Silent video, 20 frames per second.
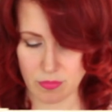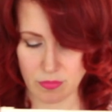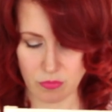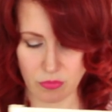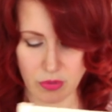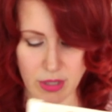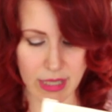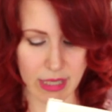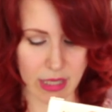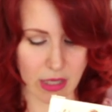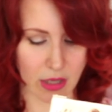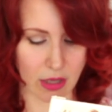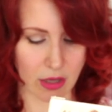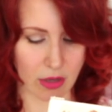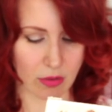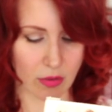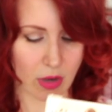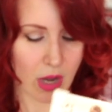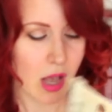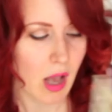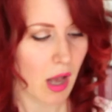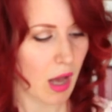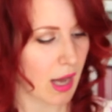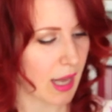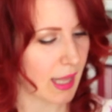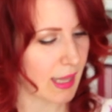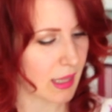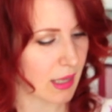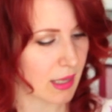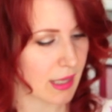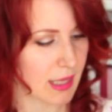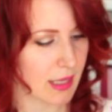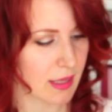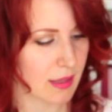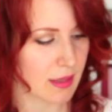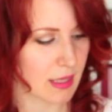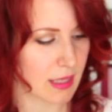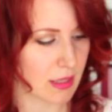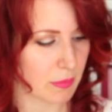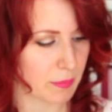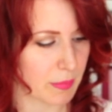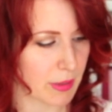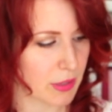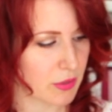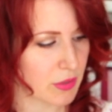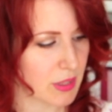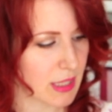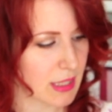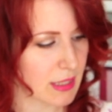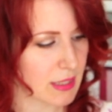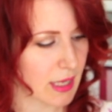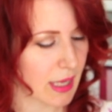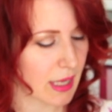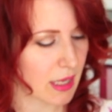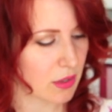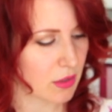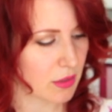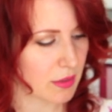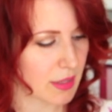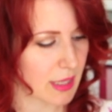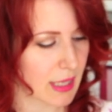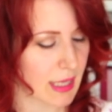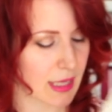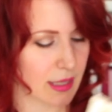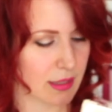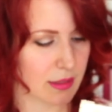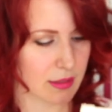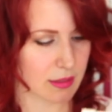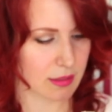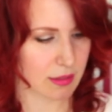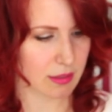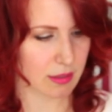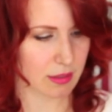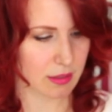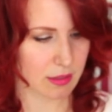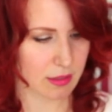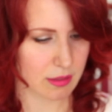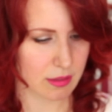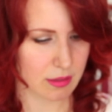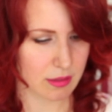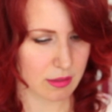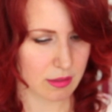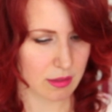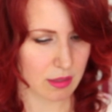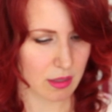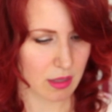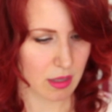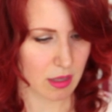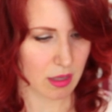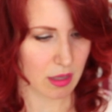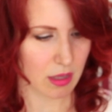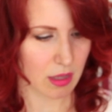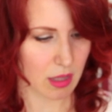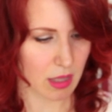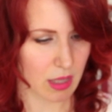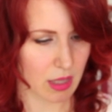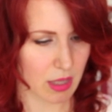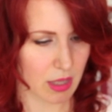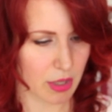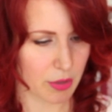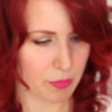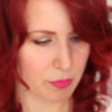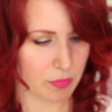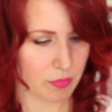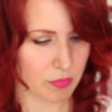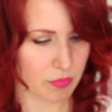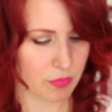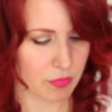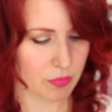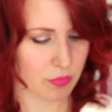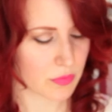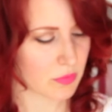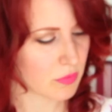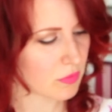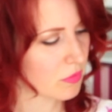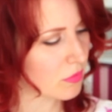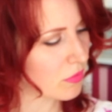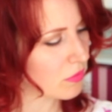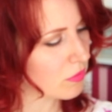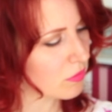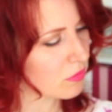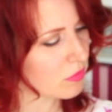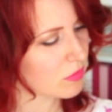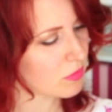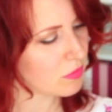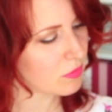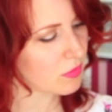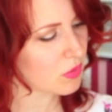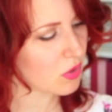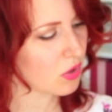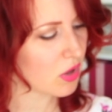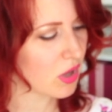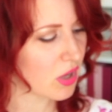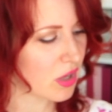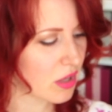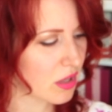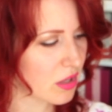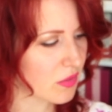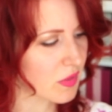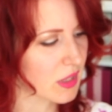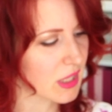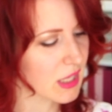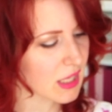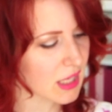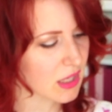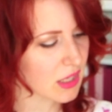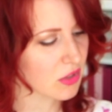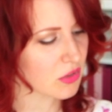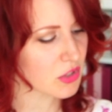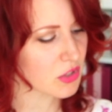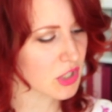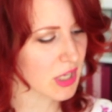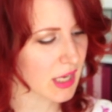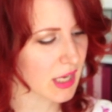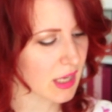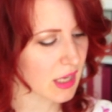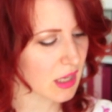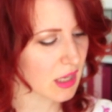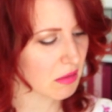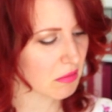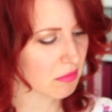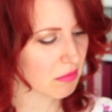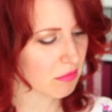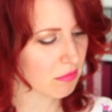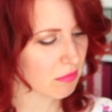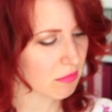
Really cute. I like the little bow detail on that. Not overly clean on the jacket.